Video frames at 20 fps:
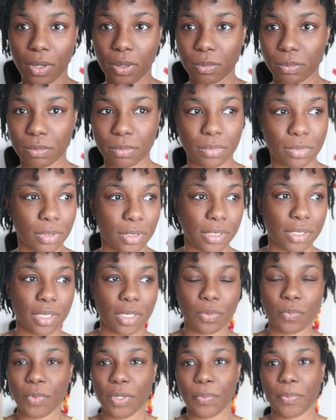Oh, the
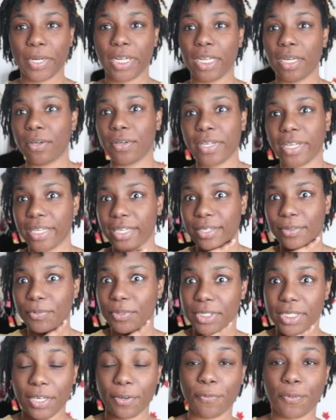sun went away. Okay, it
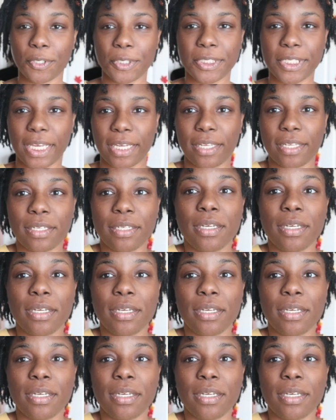was here for a second.